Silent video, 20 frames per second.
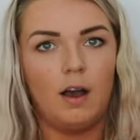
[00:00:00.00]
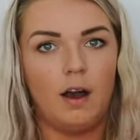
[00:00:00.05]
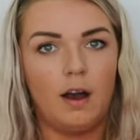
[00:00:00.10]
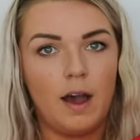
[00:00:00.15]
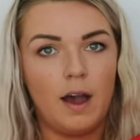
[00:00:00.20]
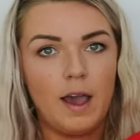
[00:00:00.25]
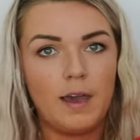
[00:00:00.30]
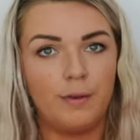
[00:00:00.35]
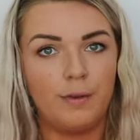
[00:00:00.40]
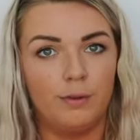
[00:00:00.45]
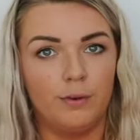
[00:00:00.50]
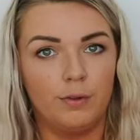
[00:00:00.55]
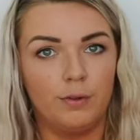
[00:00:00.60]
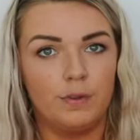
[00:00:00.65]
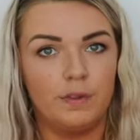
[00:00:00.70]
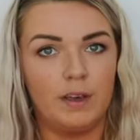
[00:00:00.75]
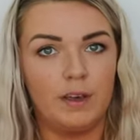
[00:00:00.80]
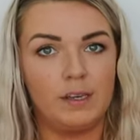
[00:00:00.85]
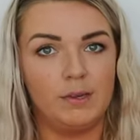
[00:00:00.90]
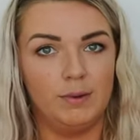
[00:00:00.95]
I
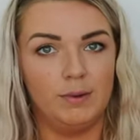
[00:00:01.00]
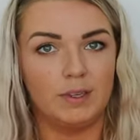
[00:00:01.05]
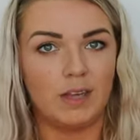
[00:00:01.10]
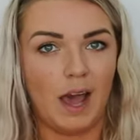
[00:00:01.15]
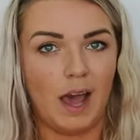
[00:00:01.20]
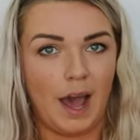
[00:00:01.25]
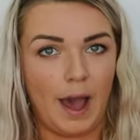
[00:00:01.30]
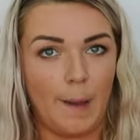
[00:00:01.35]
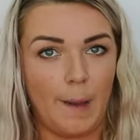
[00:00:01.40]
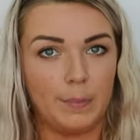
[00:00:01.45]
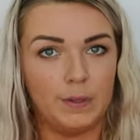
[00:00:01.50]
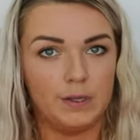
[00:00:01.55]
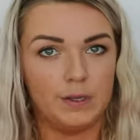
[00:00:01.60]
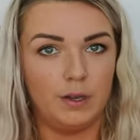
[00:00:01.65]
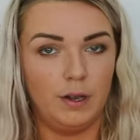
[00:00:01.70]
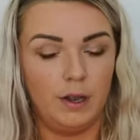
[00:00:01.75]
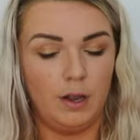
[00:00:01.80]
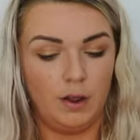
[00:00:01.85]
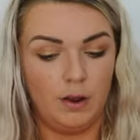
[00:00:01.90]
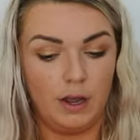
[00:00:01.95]
thought this was
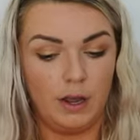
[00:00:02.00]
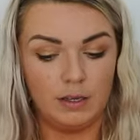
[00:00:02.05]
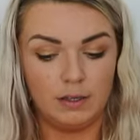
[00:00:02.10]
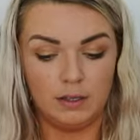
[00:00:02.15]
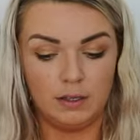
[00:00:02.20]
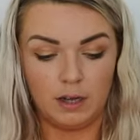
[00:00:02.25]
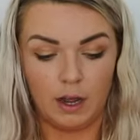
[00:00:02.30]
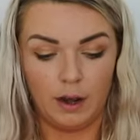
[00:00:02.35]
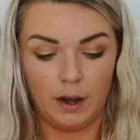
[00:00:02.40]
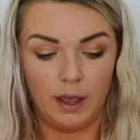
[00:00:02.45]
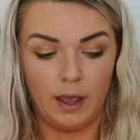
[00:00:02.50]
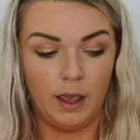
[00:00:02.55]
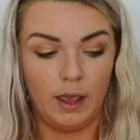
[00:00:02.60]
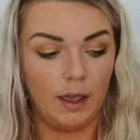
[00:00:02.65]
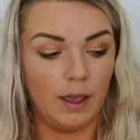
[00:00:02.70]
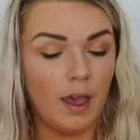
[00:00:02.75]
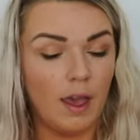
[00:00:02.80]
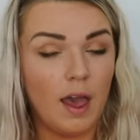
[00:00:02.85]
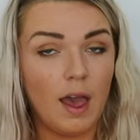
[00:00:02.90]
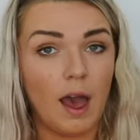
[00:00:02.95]
absolutely
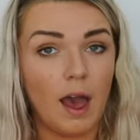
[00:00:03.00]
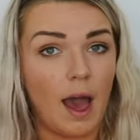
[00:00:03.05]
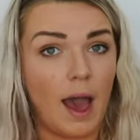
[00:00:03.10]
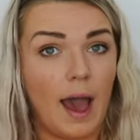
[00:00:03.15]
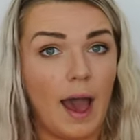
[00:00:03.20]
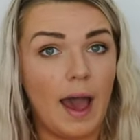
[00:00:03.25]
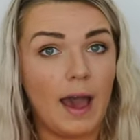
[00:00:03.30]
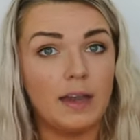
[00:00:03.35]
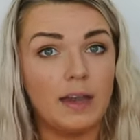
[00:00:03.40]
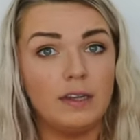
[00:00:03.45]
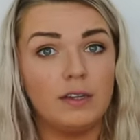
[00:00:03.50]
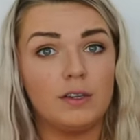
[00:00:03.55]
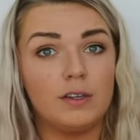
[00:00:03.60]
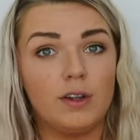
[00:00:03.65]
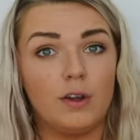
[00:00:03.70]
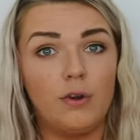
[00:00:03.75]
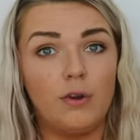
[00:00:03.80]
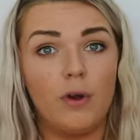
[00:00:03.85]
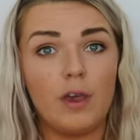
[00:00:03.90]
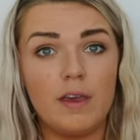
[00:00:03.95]
stunning,
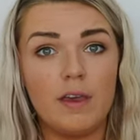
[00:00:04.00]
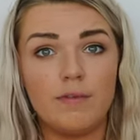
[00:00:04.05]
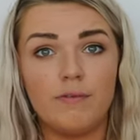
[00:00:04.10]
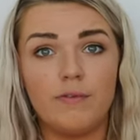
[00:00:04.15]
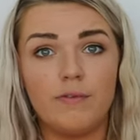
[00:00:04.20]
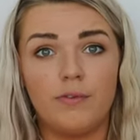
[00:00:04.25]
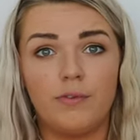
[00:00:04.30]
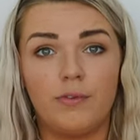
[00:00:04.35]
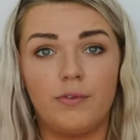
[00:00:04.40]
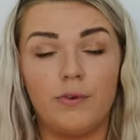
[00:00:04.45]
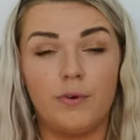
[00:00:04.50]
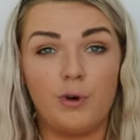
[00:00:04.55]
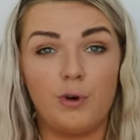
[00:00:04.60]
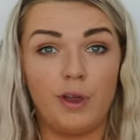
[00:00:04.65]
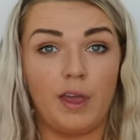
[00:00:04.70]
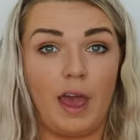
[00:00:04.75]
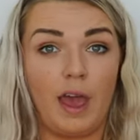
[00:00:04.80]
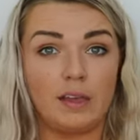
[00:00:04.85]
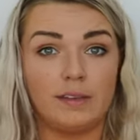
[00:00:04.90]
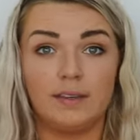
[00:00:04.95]
and not even for
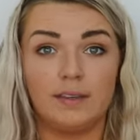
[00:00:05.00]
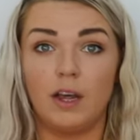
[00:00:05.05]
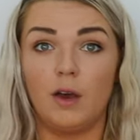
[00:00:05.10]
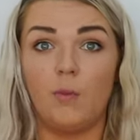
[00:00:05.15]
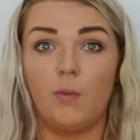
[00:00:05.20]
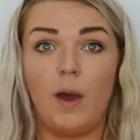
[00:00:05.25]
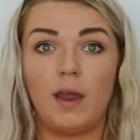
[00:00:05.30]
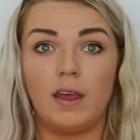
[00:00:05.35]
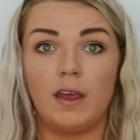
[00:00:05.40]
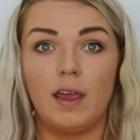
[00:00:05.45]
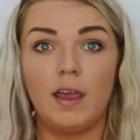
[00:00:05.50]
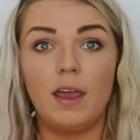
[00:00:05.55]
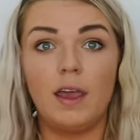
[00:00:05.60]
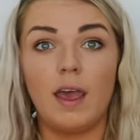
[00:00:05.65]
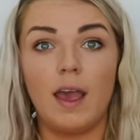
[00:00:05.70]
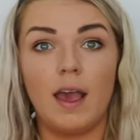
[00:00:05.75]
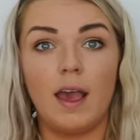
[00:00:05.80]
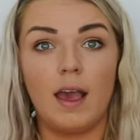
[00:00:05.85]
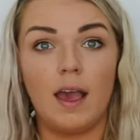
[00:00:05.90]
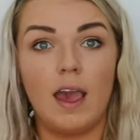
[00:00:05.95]
a guest at a
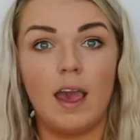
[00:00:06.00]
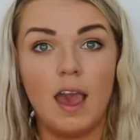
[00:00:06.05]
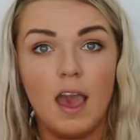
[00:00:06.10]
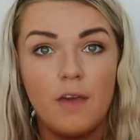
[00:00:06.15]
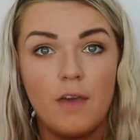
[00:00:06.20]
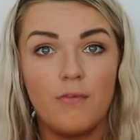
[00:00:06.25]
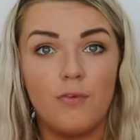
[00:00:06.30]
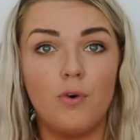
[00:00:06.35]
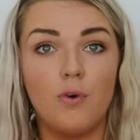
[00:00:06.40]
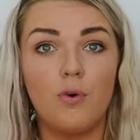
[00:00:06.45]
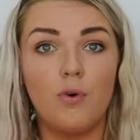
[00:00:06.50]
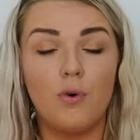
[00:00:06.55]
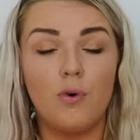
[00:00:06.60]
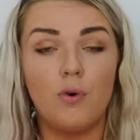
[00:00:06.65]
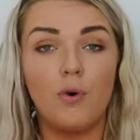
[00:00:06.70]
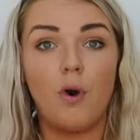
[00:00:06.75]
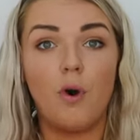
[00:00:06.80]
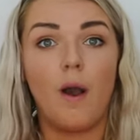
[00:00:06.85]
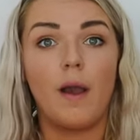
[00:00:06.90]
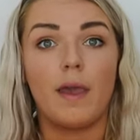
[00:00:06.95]
wedding. If
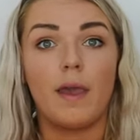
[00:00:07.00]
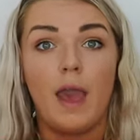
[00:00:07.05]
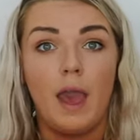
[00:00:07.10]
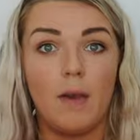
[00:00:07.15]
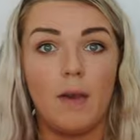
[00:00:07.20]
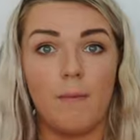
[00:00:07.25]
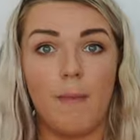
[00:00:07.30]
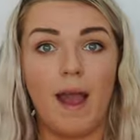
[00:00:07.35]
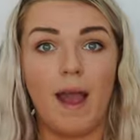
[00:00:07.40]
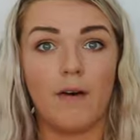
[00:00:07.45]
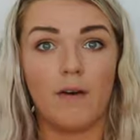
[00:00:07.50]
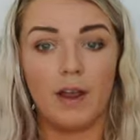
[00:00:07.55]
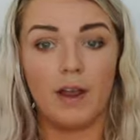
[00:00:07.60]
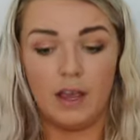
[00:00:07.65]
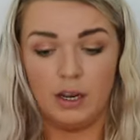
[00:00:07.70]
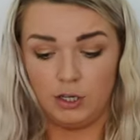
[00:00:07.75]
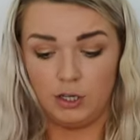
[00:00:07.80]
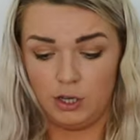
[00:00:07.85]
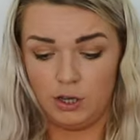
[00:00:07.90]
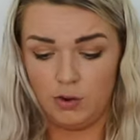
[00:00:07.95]
you're getting
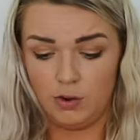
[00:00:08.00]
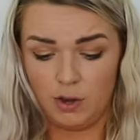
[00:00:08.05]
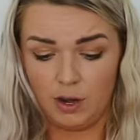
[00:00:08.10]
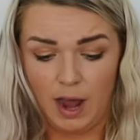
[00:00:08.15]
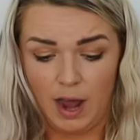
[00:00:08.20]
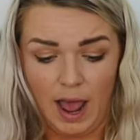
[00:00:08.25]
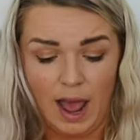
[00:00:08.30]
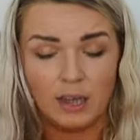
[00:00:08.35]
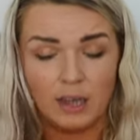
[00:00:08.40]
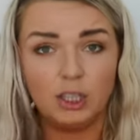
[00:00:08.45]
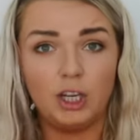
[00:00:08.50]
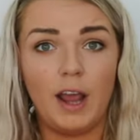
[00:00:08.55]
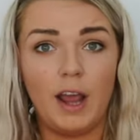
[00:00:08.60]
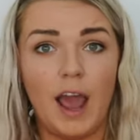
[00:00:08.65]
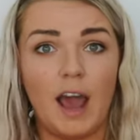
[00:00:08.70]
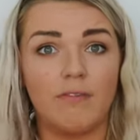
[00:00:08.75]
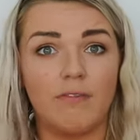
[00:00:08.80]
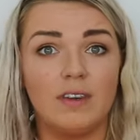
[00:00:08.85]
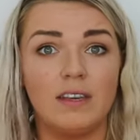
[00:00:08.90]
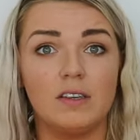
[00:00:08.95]
married, you can actually
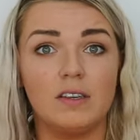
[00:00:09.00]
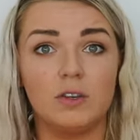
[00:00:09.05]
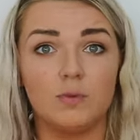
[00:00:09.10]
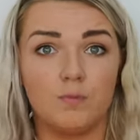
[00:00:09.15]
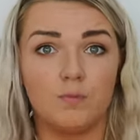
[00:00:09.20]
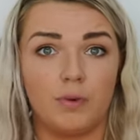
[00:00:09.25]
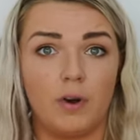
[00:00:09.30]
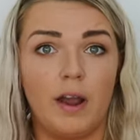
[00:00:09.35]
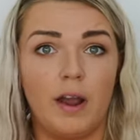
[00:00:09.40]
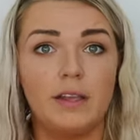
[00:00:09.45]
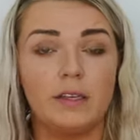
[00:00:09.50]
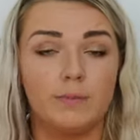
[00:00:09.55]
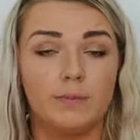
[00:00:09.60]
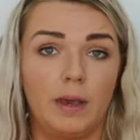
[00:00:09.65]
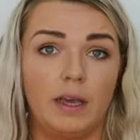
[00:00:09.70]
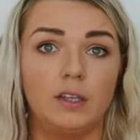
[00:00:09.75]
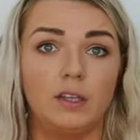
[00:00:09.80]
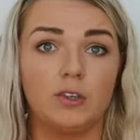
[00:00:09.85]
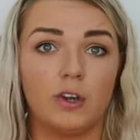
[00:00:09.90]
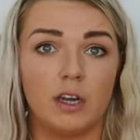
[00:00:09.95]
have these as
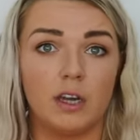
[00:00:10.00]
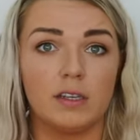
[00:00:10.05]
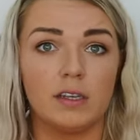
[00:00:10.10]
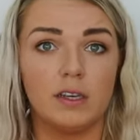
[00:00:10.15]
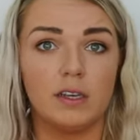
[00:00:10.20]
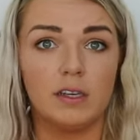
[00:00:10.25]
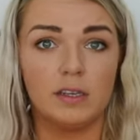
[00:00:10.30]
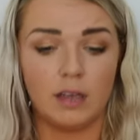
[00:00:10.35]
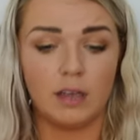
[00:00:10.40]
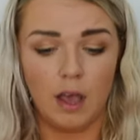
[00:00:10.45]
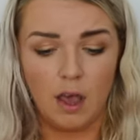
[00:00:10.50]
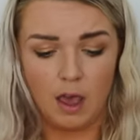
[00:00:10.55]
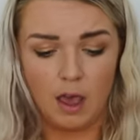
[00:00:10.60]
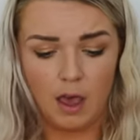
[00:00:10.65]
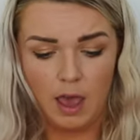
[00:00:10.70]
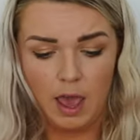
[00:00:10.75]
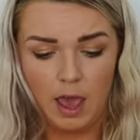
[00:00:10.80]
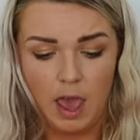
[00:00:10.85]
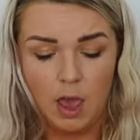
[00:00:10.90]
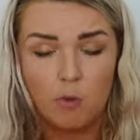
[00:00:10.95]
bridesmaid dresses.
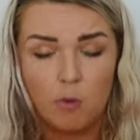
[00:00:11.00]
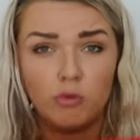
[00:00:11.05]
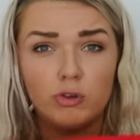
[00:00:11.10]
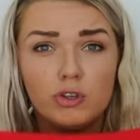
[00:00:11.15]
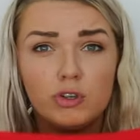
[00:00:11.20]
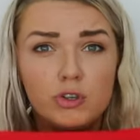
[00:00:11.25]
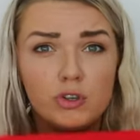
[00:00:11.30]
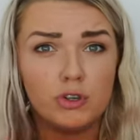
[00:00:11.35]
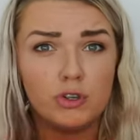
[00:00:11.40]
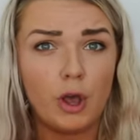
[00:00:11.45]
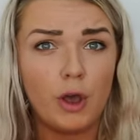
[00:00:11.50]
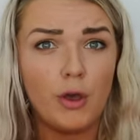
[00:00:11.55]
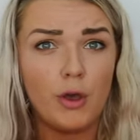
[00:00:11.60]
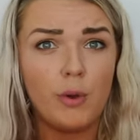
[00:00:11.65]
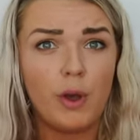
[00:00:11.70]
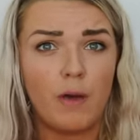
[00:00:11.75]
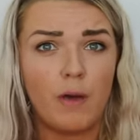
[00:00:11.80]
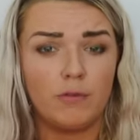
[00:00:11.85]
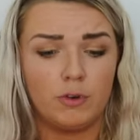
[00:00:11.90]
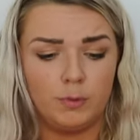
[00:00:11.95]
It was
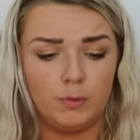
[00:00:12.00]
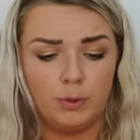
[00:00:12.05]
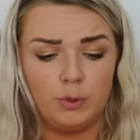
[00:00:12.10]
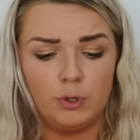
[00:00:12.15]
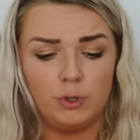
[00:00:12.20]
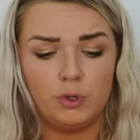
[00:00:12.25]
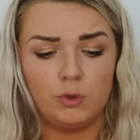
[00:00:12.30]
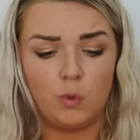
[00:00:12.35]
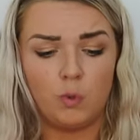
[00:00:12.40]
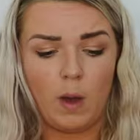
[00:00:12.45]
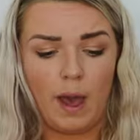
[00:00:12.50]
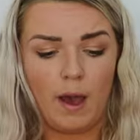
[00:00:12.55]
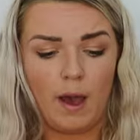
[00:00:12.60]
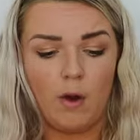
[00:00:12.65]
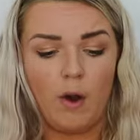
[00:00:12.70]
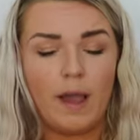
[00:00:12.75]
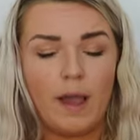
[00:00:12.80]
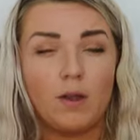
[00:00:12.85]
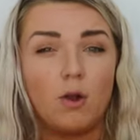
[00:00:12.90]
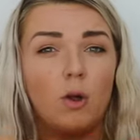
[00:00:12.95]
so comfortable as
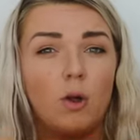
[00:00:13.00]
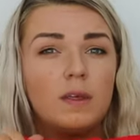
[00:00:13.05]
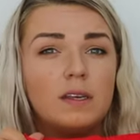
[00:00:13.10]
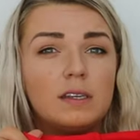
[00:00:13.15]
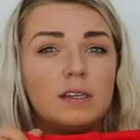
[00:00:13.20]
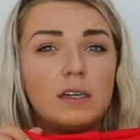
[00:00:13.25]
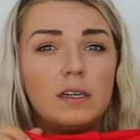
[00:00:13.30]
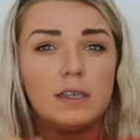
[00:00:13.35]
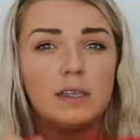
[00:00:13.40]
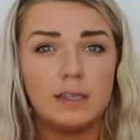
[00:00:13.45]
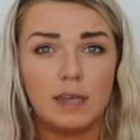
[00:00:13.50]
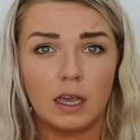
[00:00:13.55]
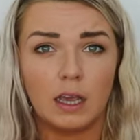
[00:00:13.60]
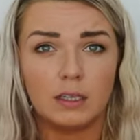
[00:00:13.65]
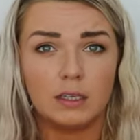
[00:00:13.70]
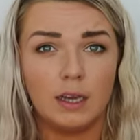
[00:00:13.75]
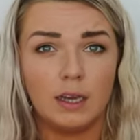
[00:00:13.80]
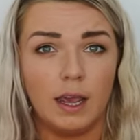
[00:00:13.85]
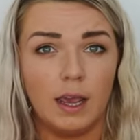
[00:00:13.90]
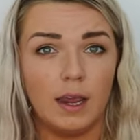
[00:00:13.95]
well. I got this in a
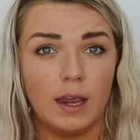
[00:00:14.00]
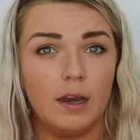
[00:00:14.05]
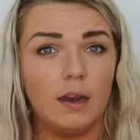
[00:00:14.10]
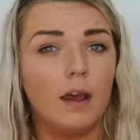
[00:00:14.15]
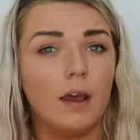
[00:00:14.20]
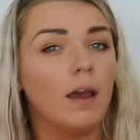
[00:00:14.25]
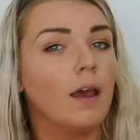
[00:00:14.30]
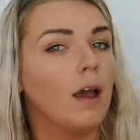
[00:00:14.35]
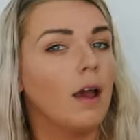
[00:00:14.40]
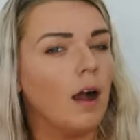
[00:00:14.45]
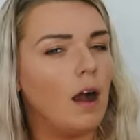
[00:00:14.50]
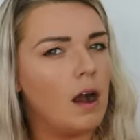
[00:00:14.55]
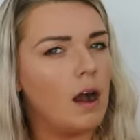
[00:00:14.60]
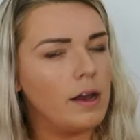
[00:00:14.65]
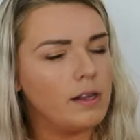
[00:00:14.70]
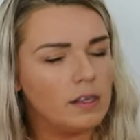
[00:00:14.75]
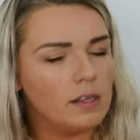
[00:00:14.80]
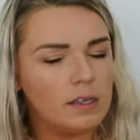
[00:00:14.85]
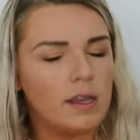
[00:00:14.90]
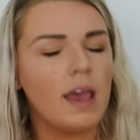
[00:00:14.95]
16.
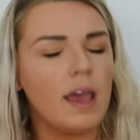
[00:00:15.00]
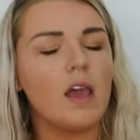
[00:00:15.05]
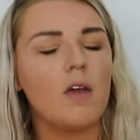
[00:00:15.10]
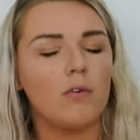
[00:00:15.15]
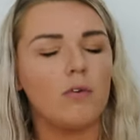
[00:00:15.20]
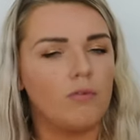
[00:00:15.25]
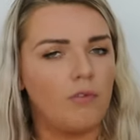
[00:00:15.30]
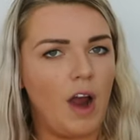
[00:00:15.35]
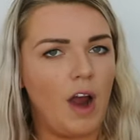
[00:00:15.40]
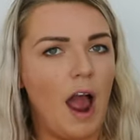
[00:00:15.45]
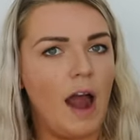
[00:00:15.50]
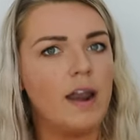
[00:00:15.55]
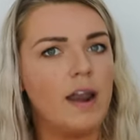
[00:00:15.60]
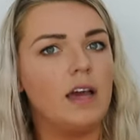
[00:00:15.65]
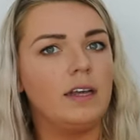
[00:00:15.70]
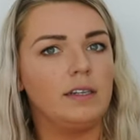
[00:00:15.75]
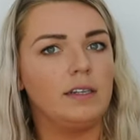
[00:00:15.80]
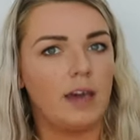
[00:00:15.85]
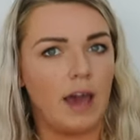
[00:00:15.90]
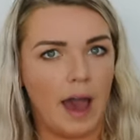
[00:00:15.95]
I'd say it ran
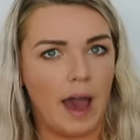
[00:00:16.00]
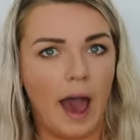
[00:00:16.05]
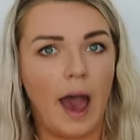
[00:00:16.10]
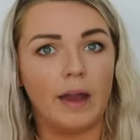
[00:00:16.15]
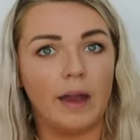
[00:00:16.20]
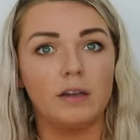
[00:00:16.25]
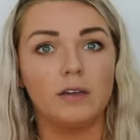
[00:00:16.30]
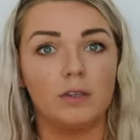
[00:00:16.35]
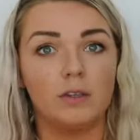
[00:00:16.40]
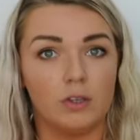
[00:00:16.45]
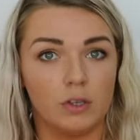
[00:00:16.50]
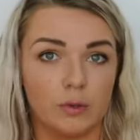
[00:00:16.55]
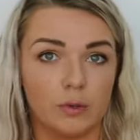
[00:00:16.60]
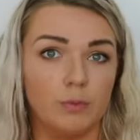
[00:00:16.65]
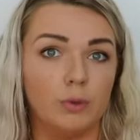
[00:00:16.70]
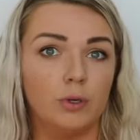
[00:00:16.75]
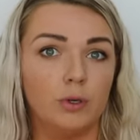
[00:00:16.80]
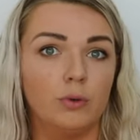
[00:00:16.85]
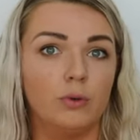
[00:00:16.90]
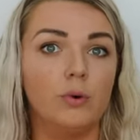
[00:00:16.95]
a tad
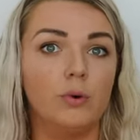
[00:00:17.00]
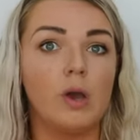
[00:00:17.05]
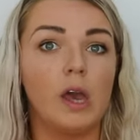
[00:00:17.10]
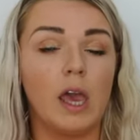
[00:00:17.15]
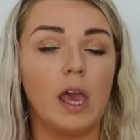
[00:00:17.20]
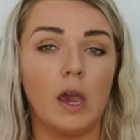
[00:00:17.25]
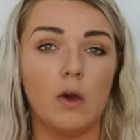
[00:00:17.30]
small.